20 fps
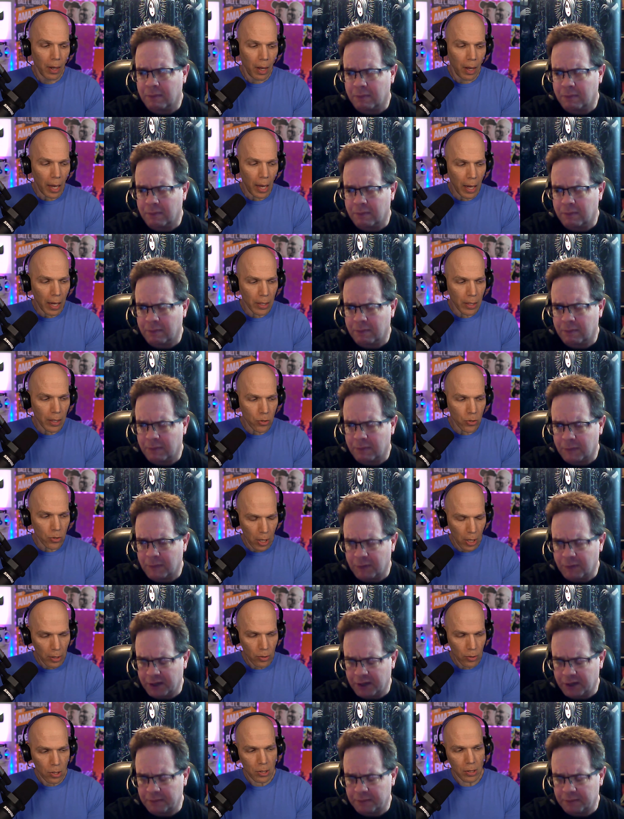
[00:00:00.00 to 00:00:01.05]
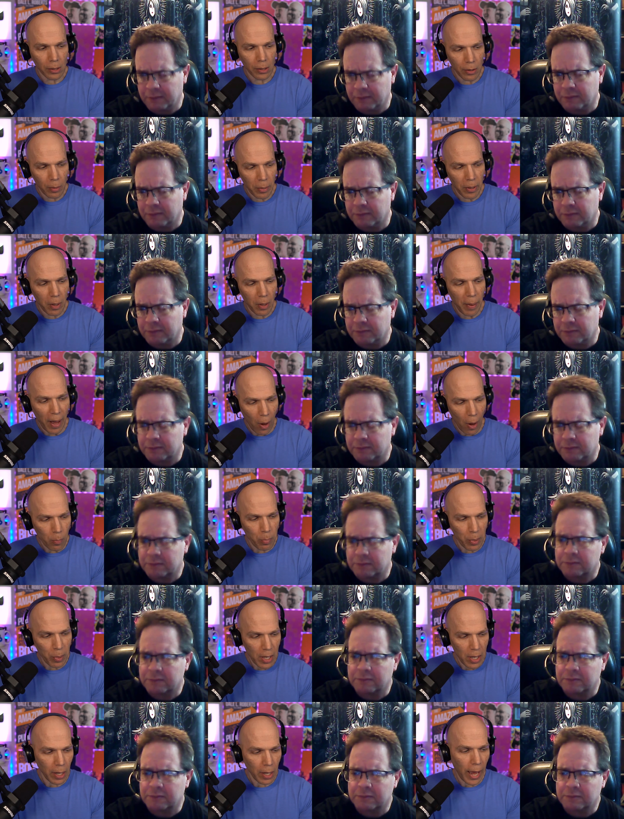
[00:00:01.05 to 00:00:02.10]
Speaker 1: and you shared just right. a little bit about
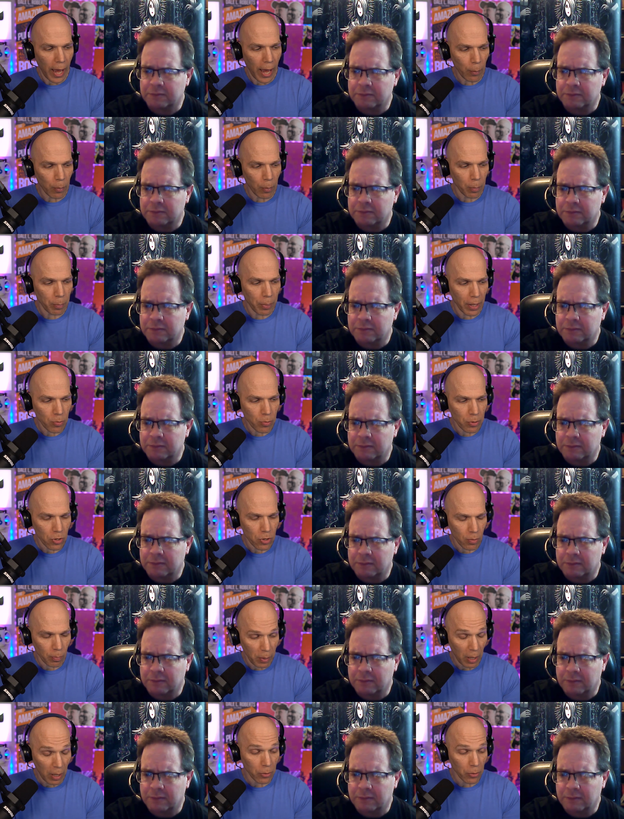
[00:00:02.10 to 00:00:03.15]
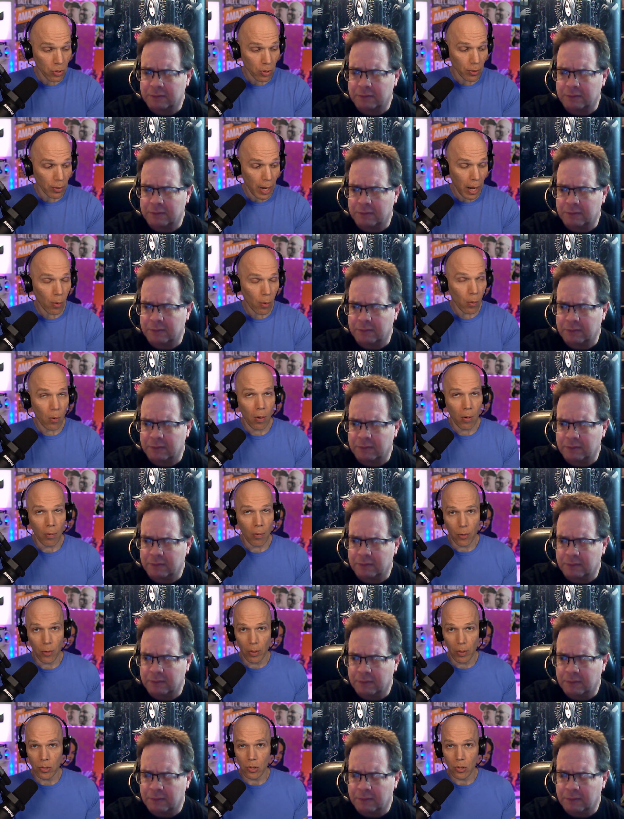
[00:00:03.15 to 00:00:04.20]
being a hybrid publisher. Now, of
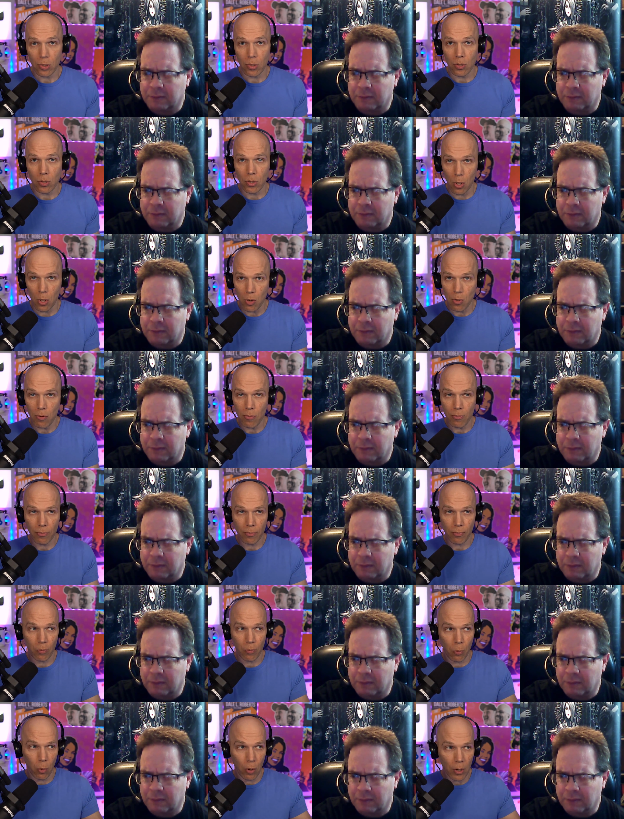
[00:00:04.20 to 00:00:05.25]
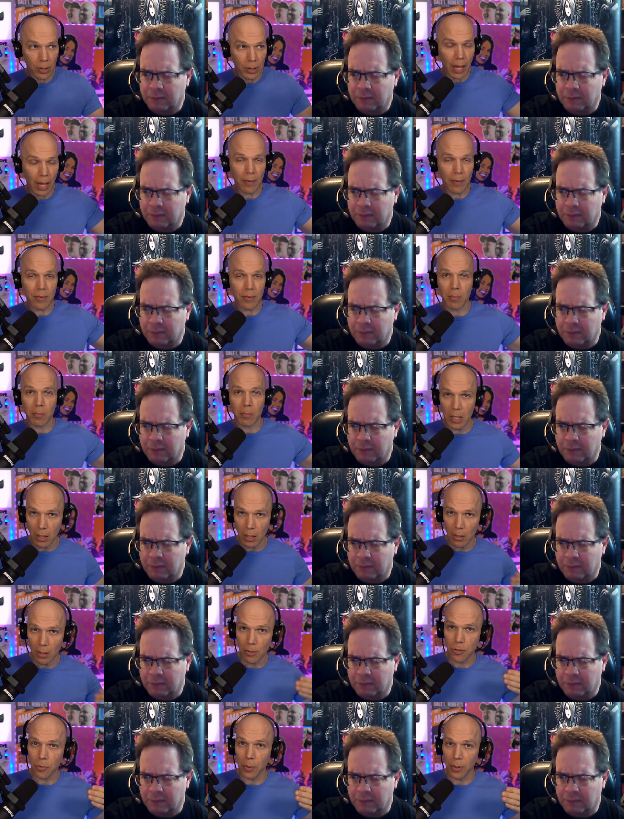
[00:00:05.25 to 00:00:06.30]
course, you've worked out some
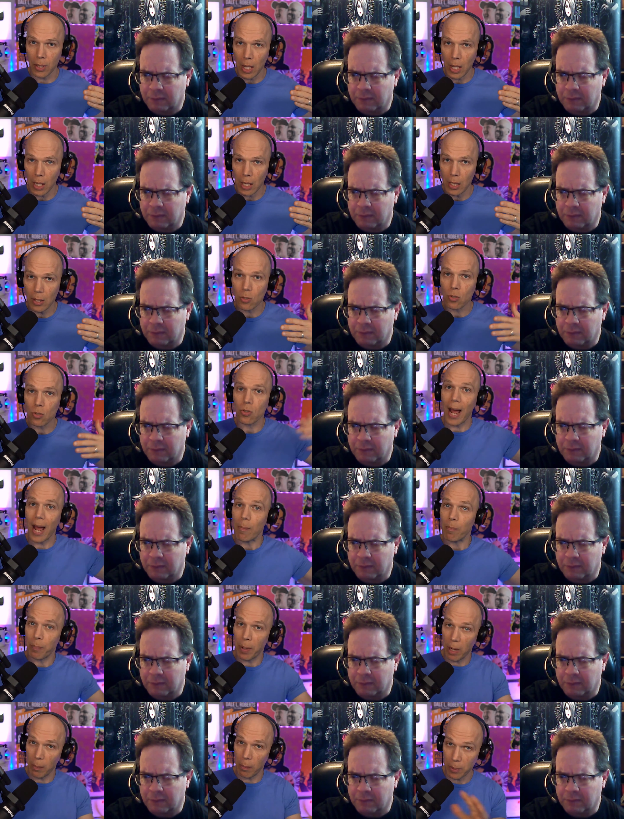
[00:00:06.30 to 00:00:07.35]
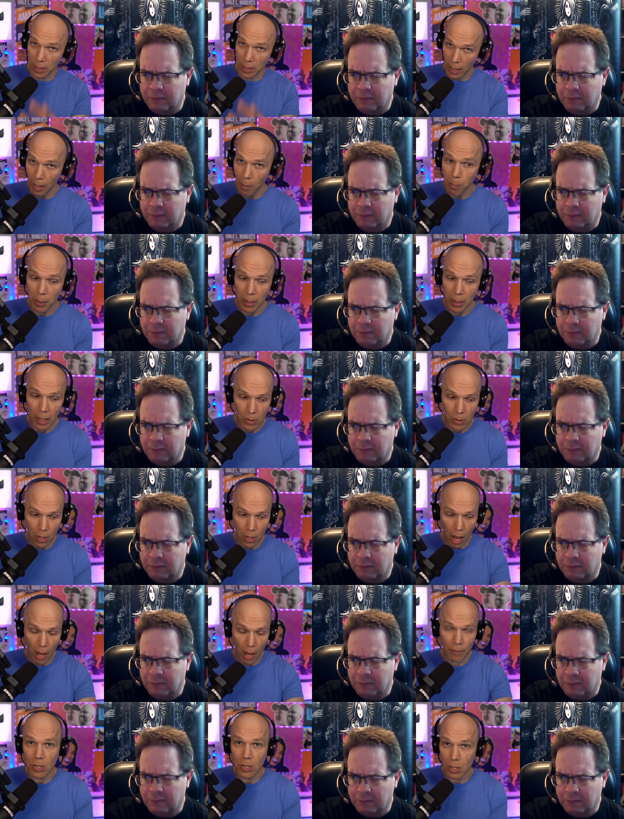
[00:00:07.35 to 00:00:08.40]
deals with a trad pub company to
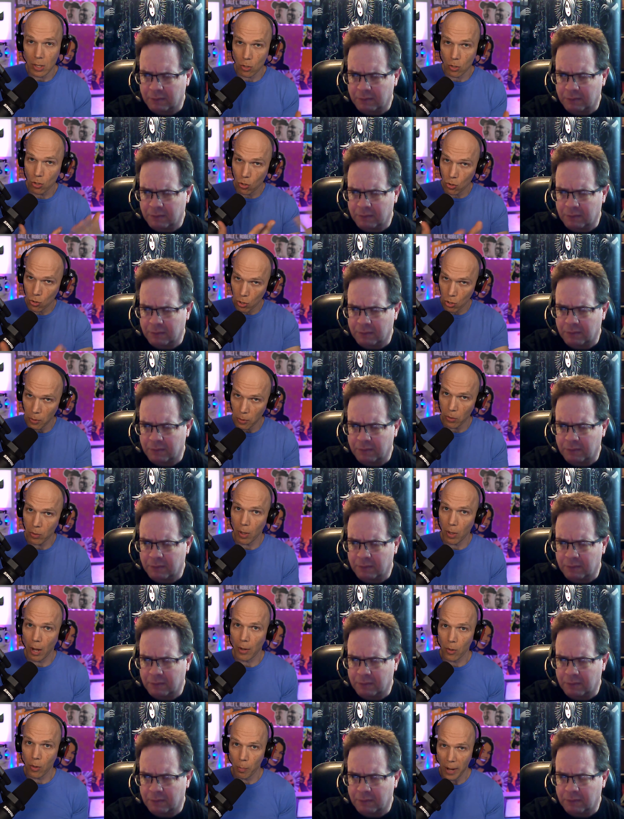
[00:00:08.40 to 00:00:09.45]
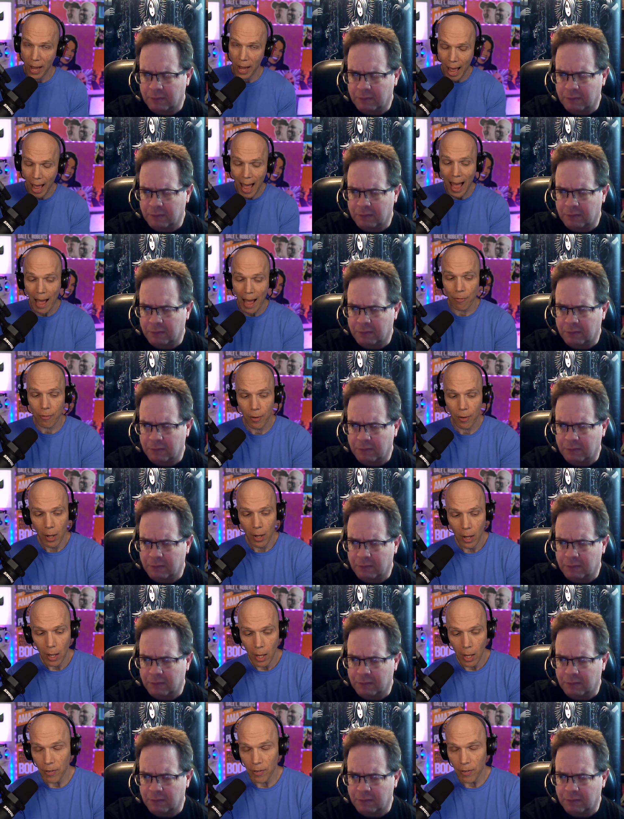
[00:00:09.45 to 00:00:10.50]
obviously distribute on your behalf.
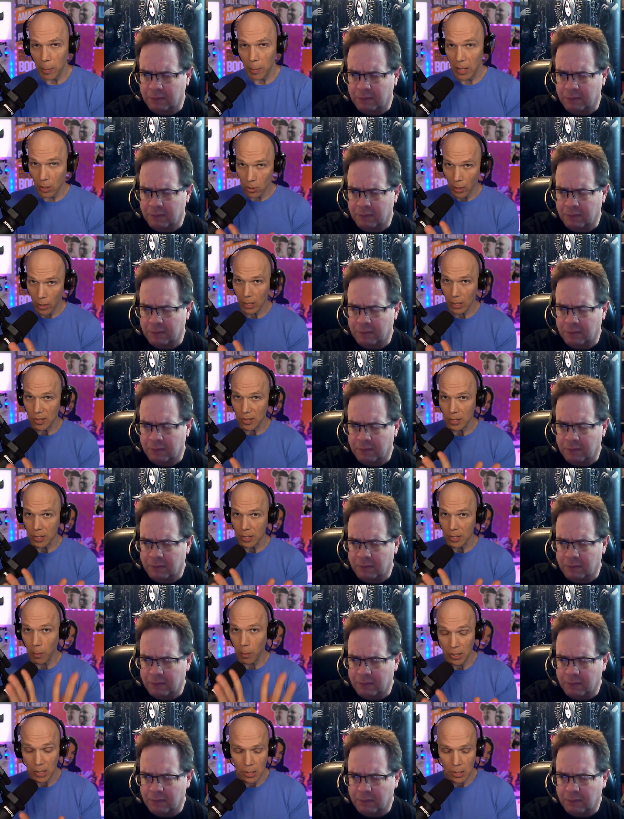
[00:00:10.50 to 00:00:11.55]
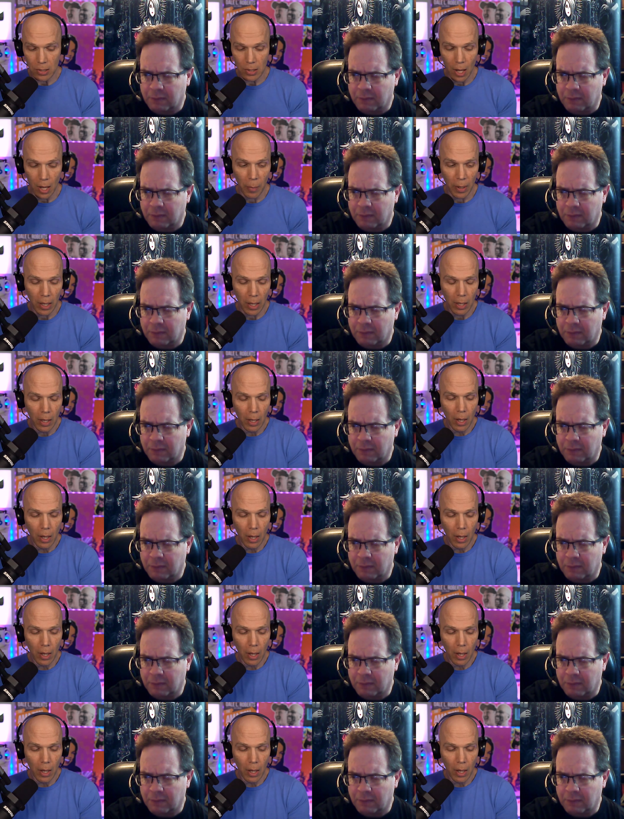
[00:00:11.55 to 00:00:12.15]
If I'm incorrect in saying it, please tell me.